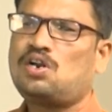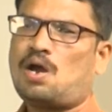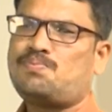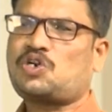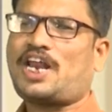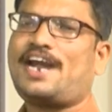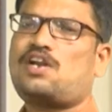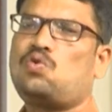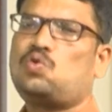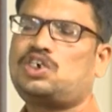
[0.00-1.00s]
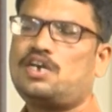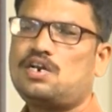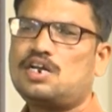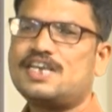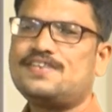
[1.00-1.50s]
abstract
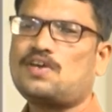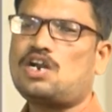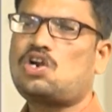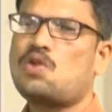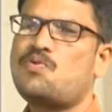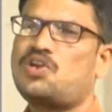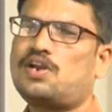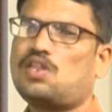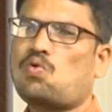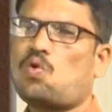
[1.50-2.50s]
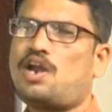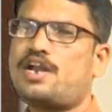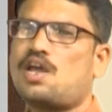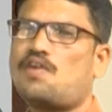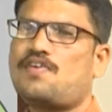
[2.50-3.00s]
notion is attributed the
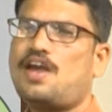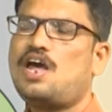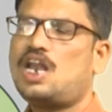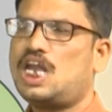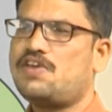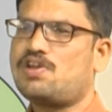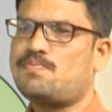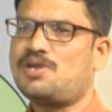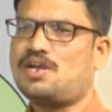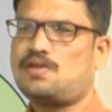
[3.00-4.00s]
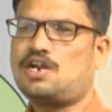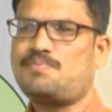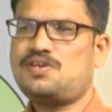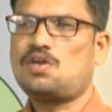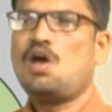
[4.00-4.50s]
quality of a living being. It
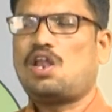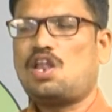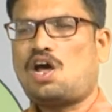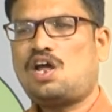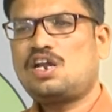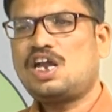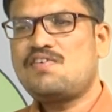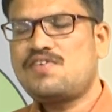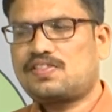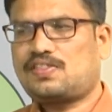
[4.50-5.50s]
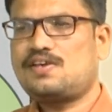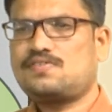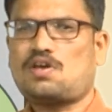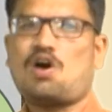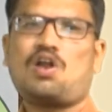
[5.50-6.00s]
means non-living
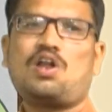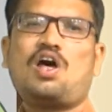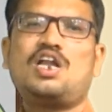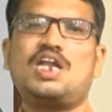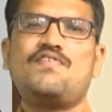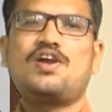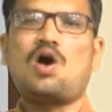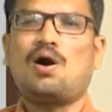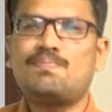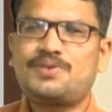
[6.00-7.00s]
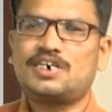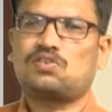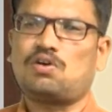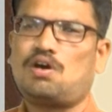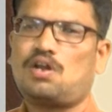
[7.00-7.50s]
things or non-living objects
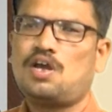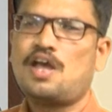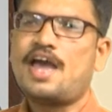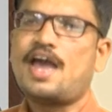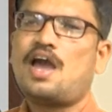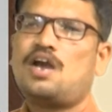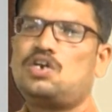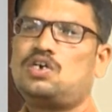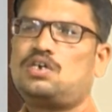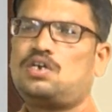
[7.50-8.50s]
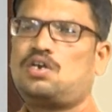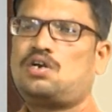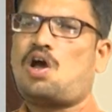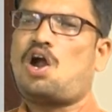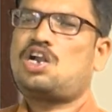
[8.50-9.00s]
are
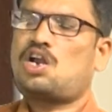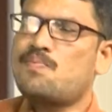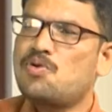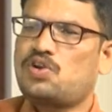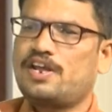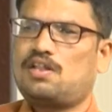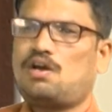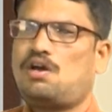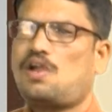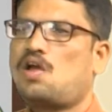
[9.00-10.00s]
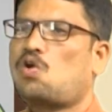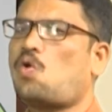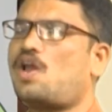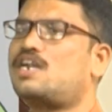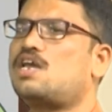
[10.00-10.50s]
attributing the
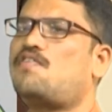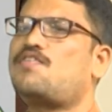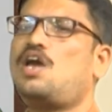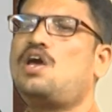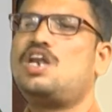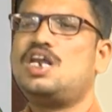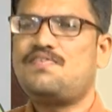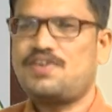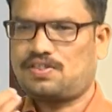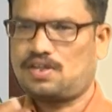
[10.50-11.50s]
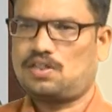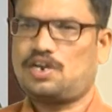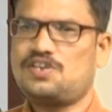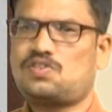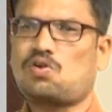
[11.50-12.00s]
quality of a living thing. That
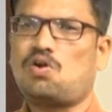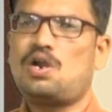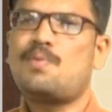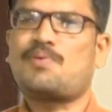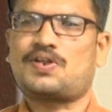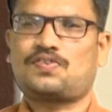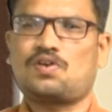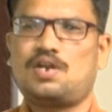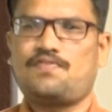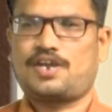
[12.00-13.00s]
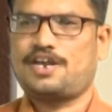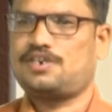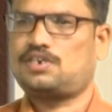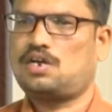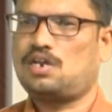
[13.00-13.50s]
is called
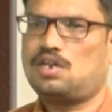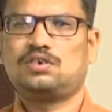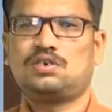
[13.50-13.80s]
personification.